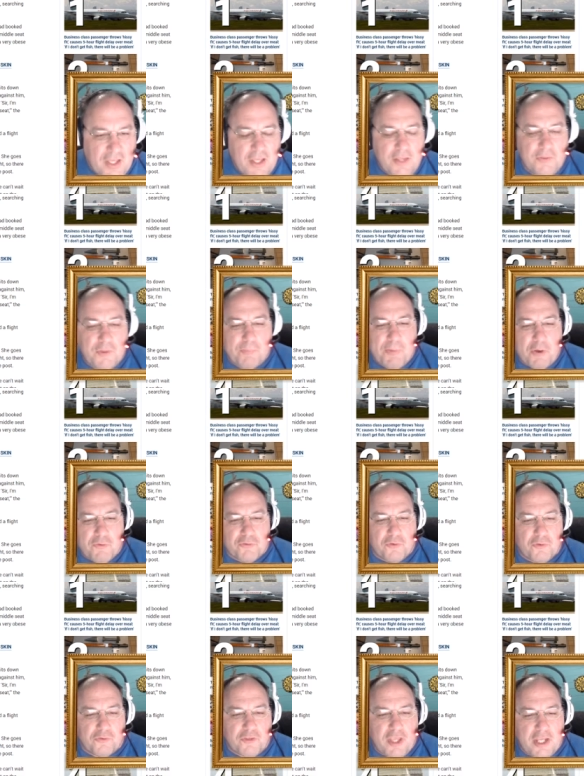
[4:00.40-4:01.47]
The poster
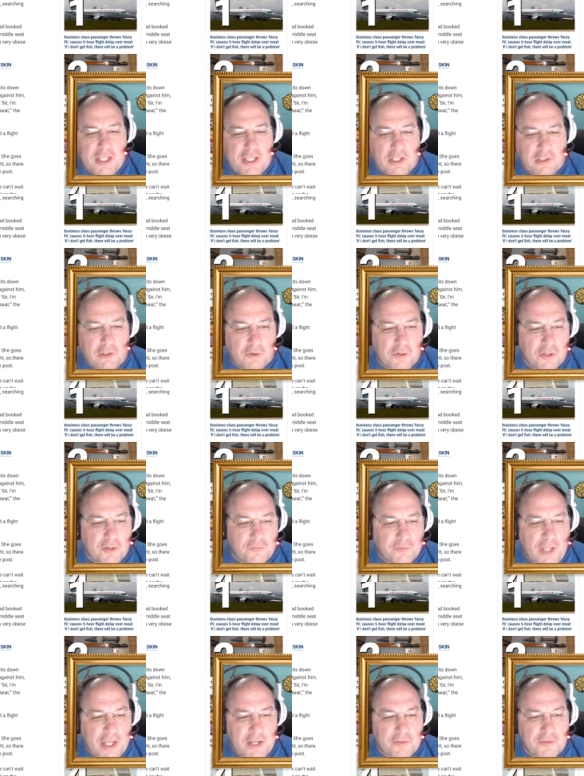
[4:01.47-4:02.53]
said he alerted a
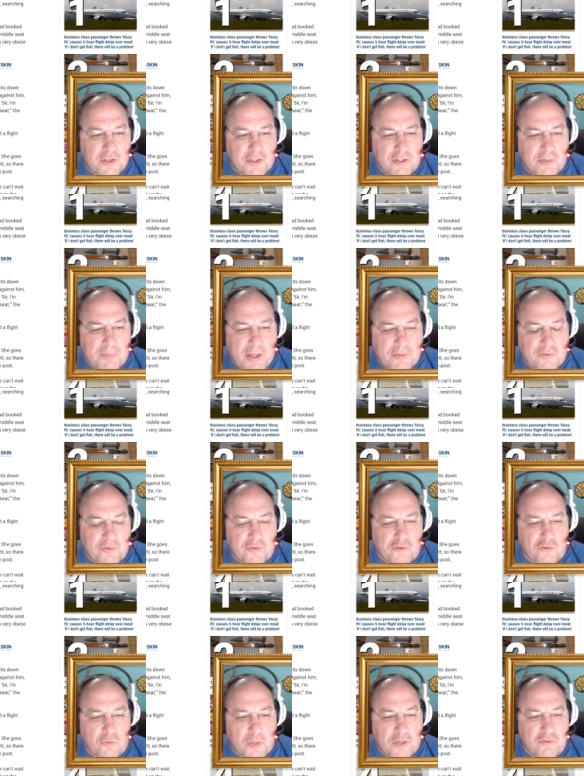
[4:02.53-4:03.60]
flight attendant about the
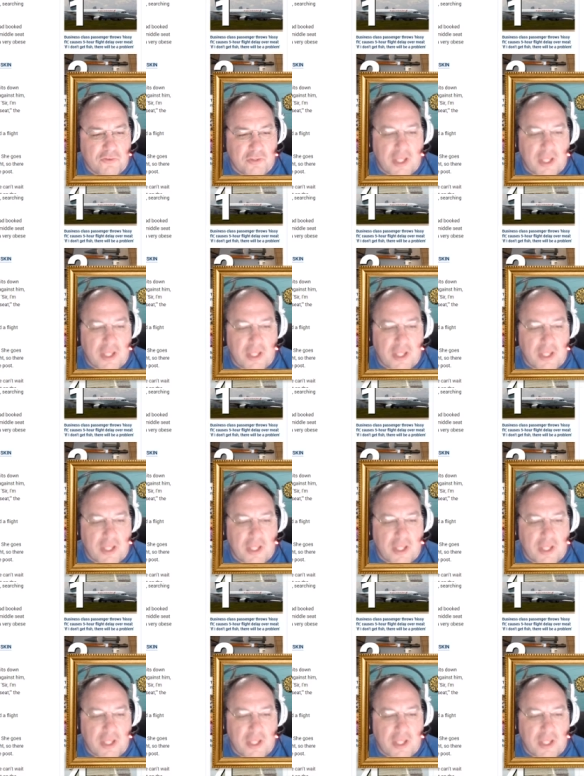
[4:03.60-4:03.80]
situation,